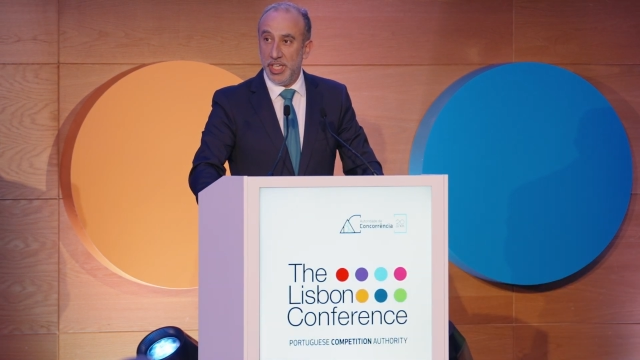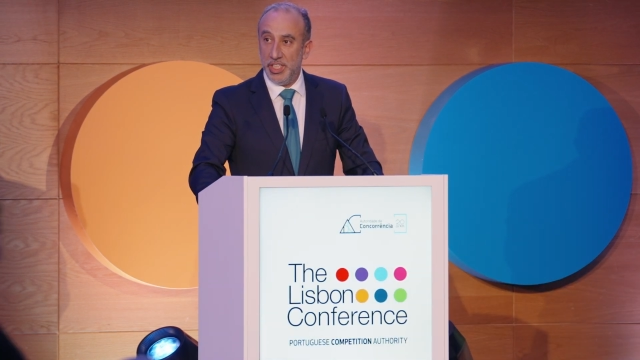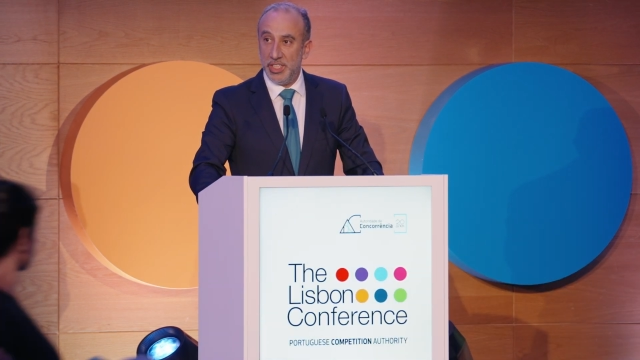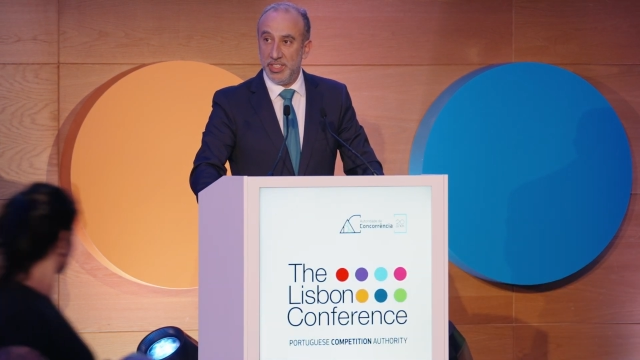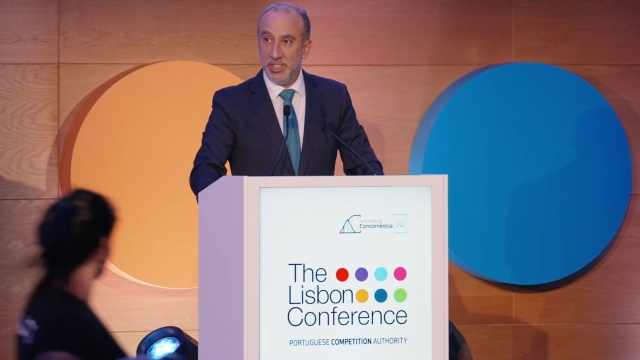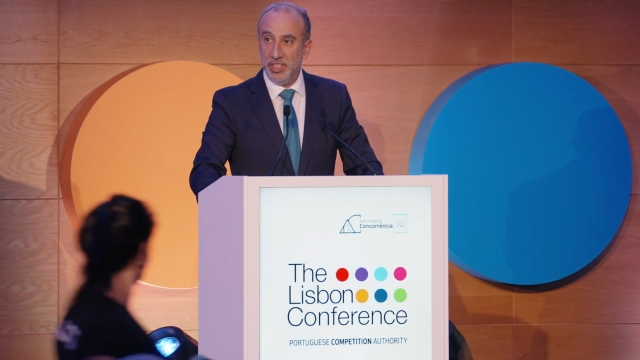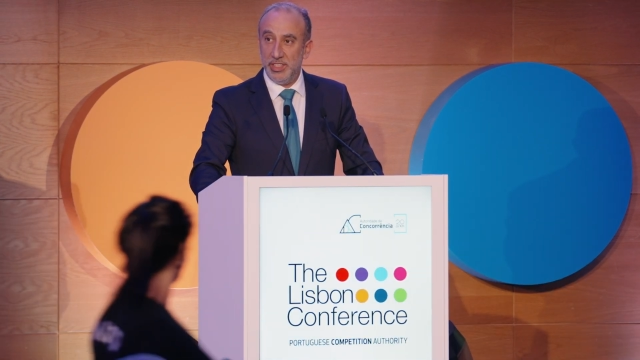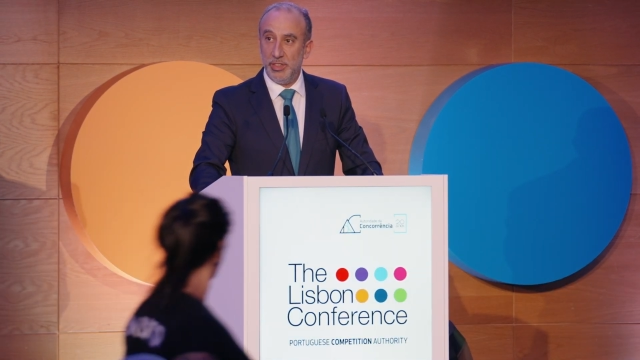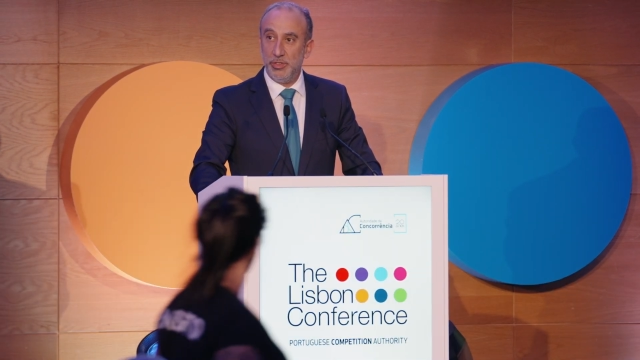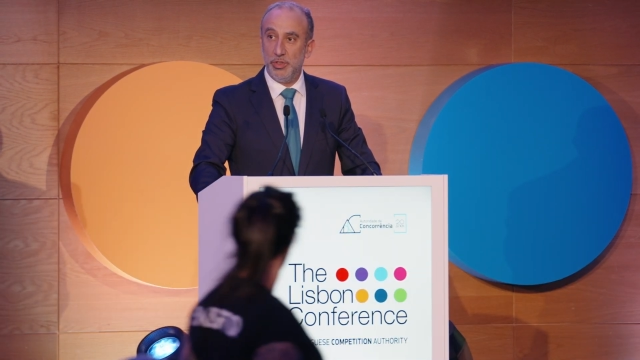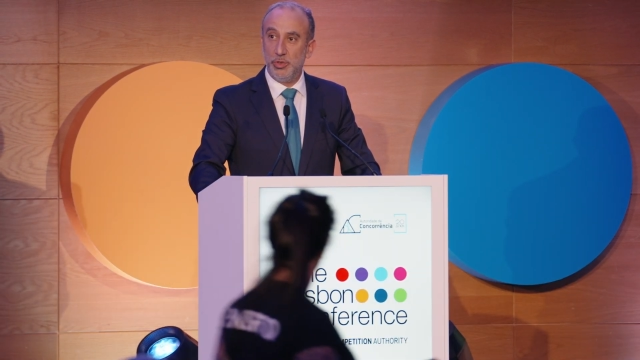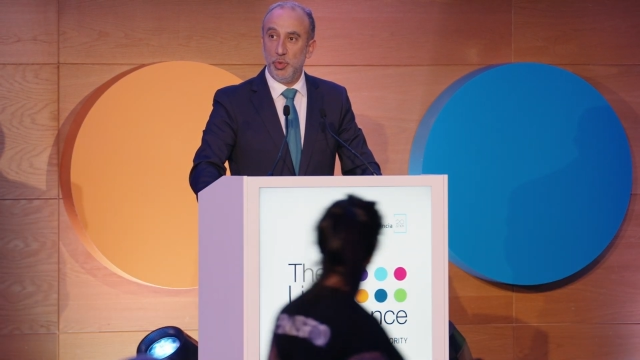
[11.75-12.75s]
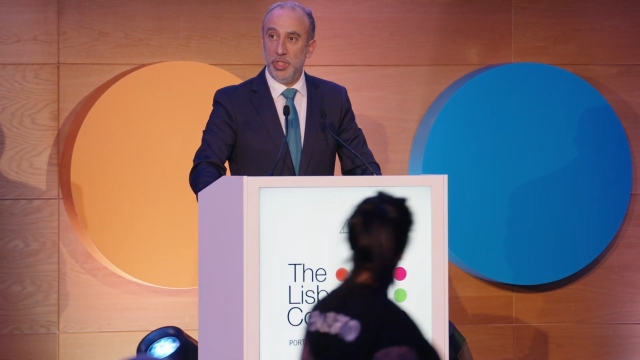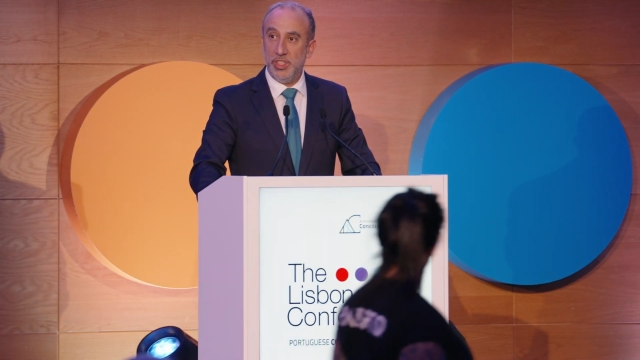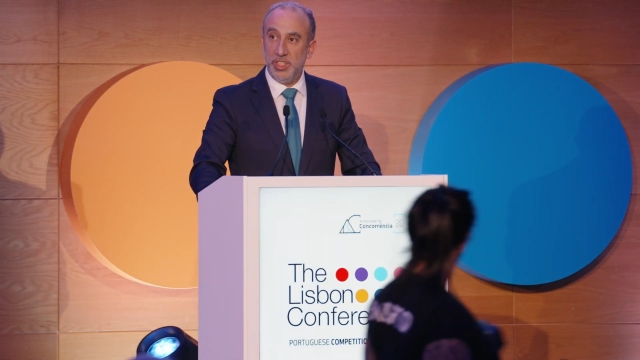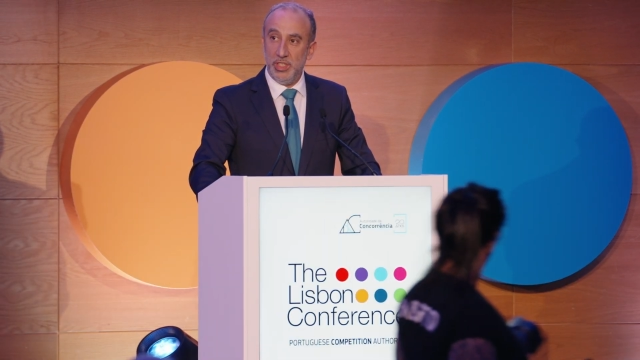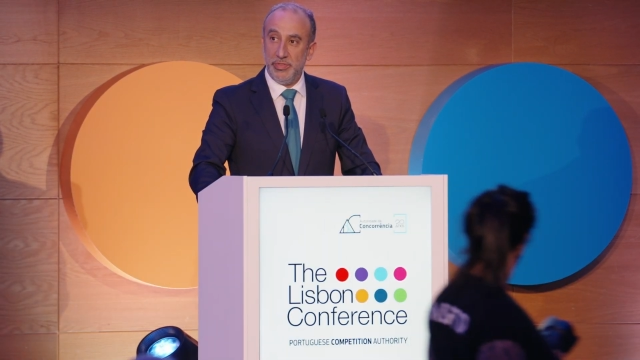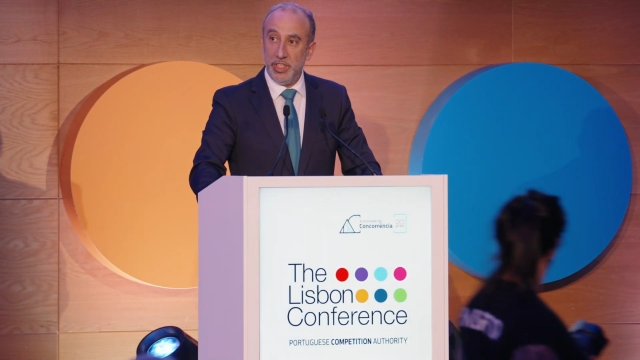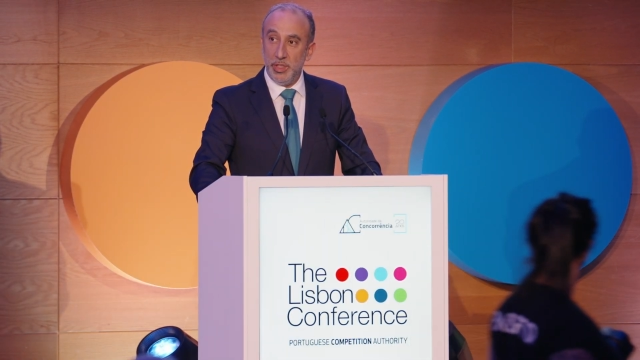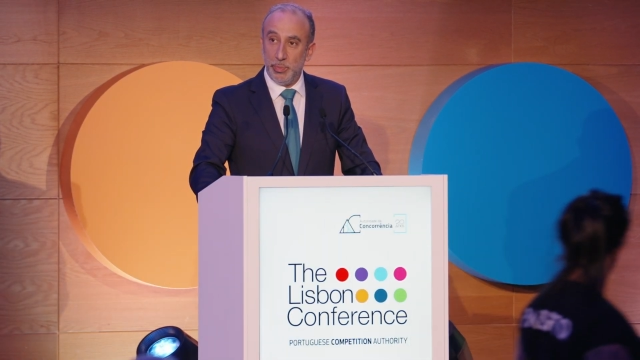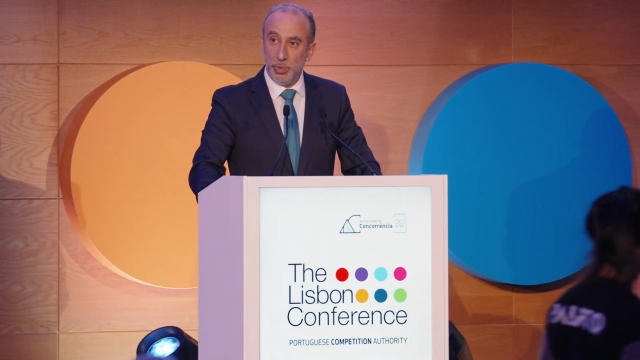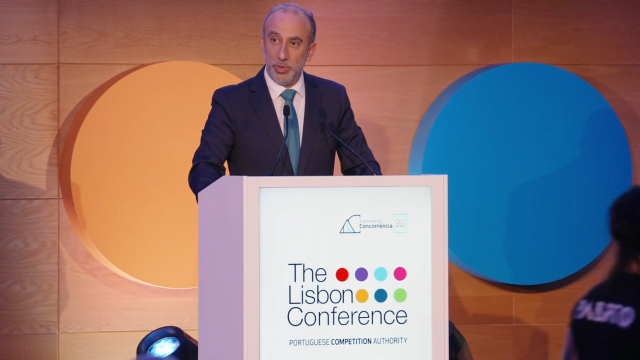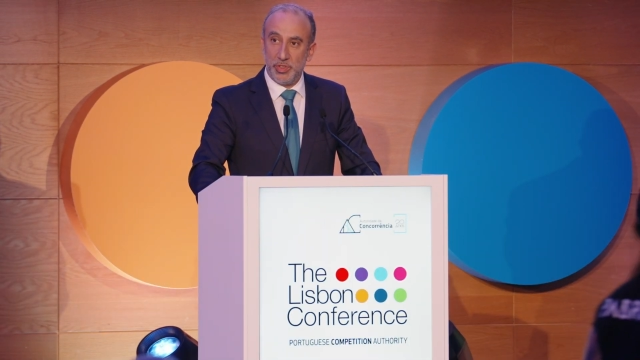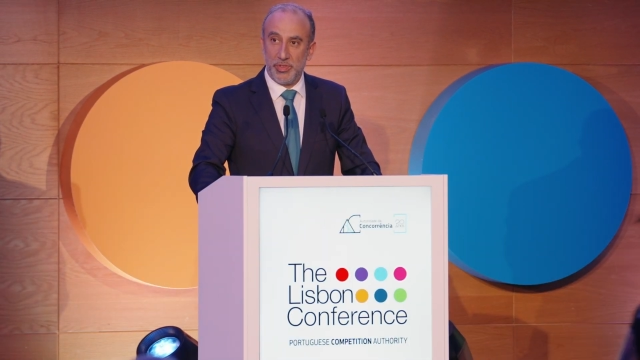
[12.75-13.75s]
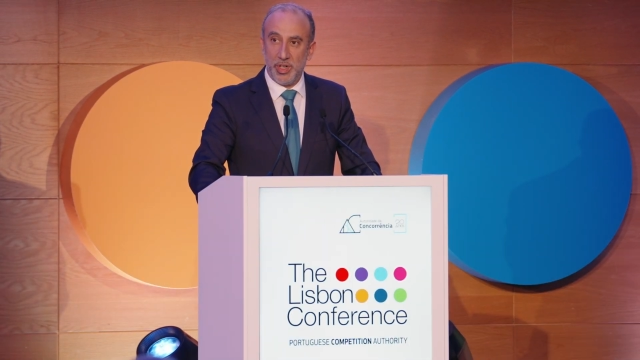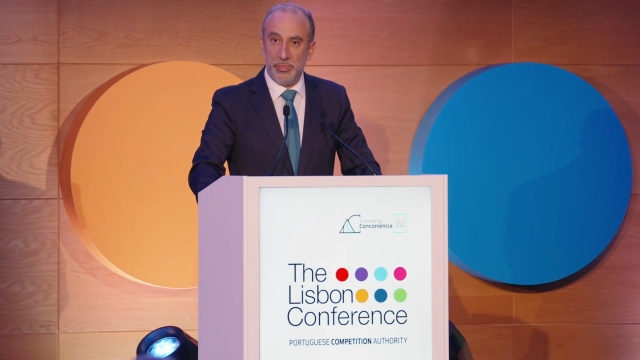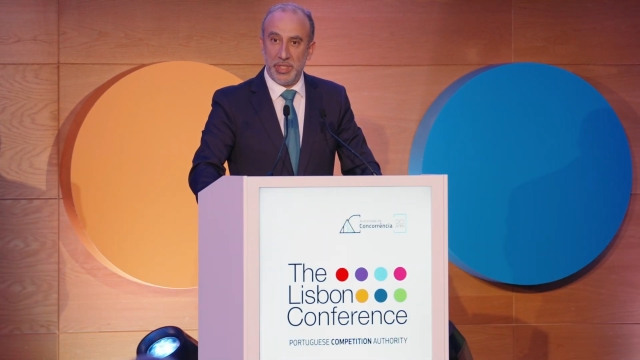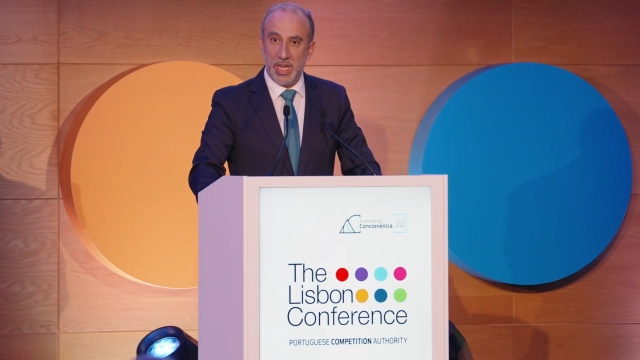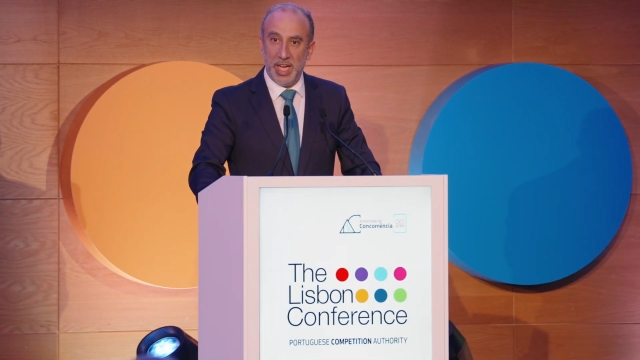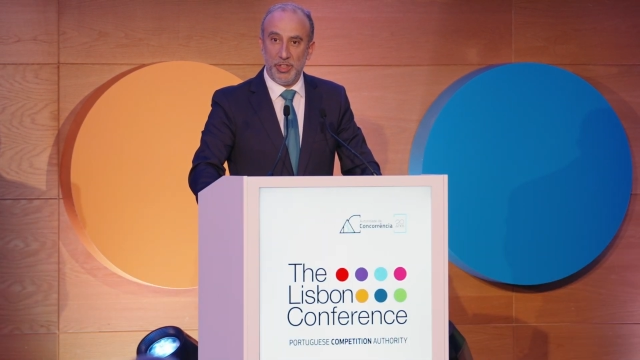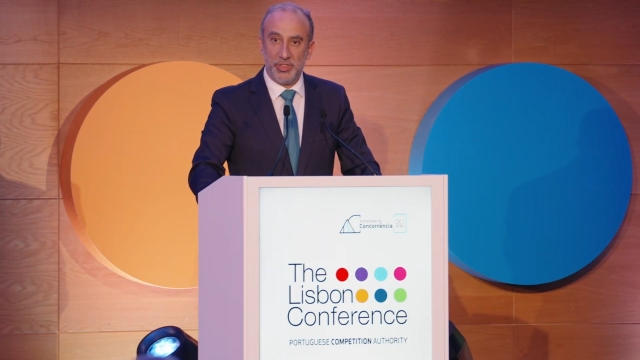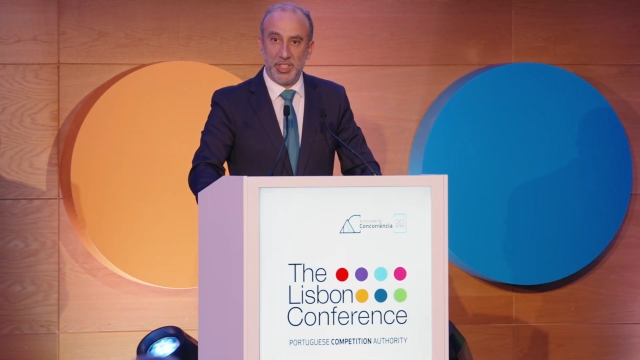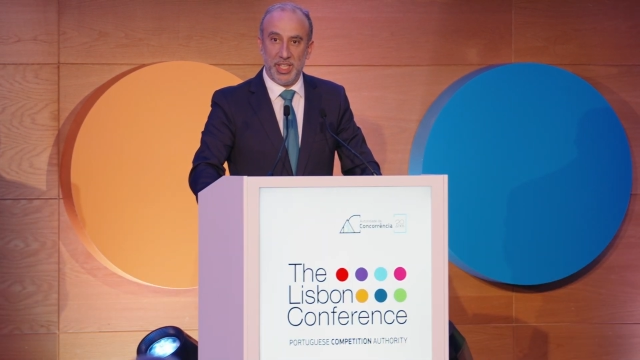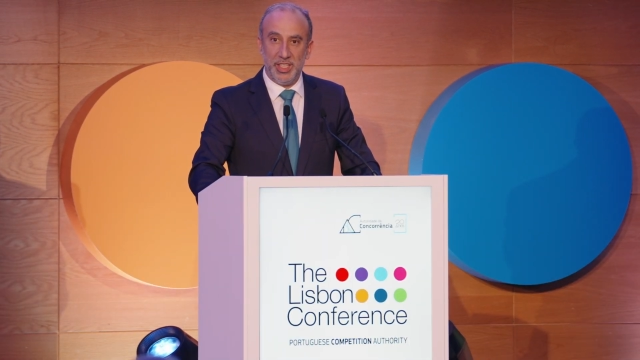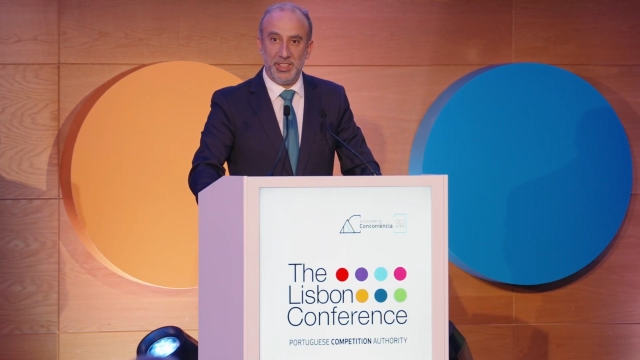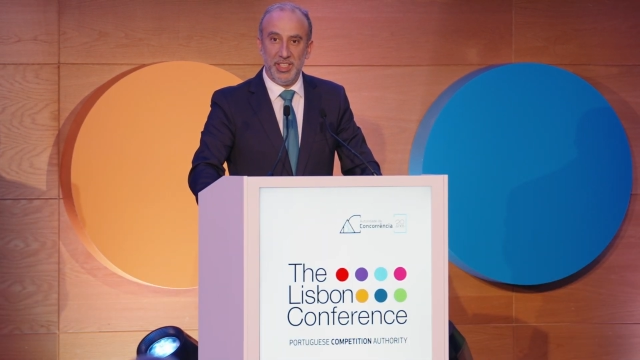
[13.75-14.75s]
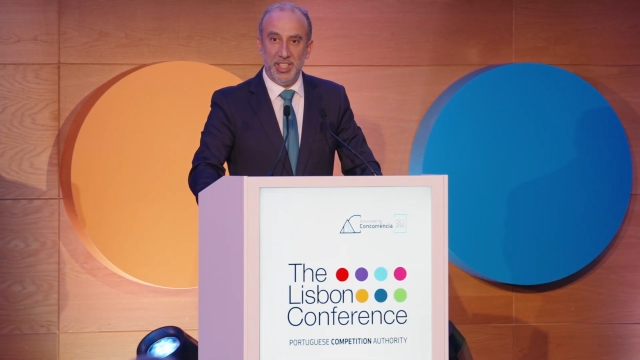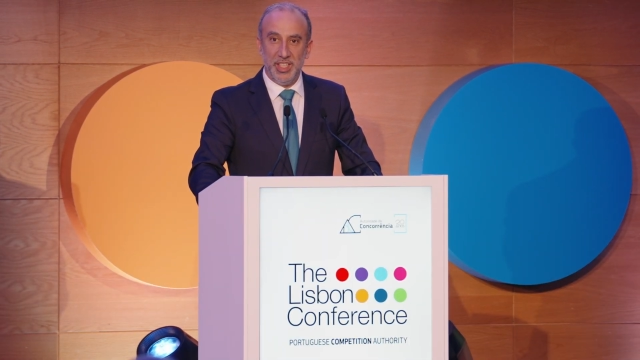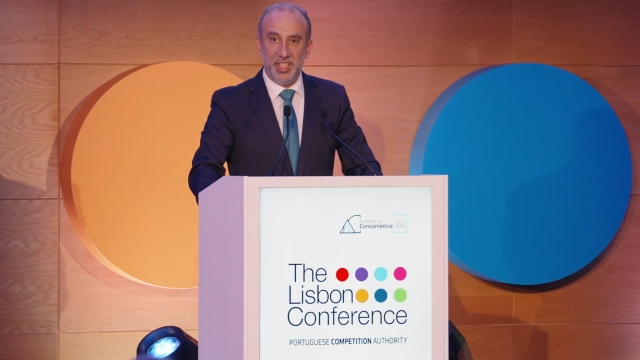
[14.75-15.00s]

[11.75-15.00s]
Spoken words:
agency is also to receive input from the outside